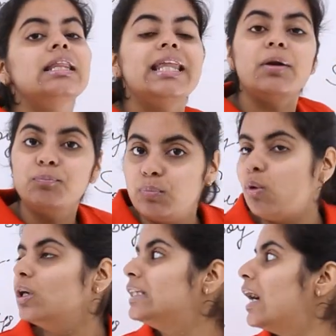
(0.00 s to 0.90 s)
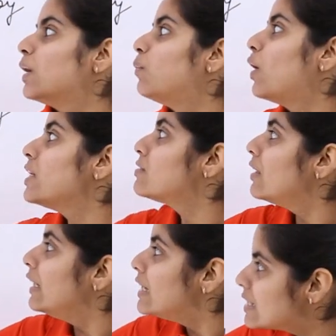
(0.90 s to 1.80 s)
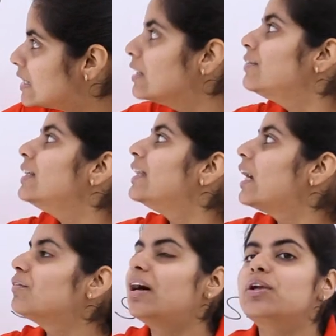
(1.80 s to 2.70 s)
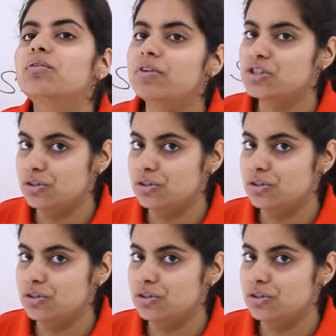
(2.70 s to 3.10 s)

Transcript: that both are boys when it is given that one of her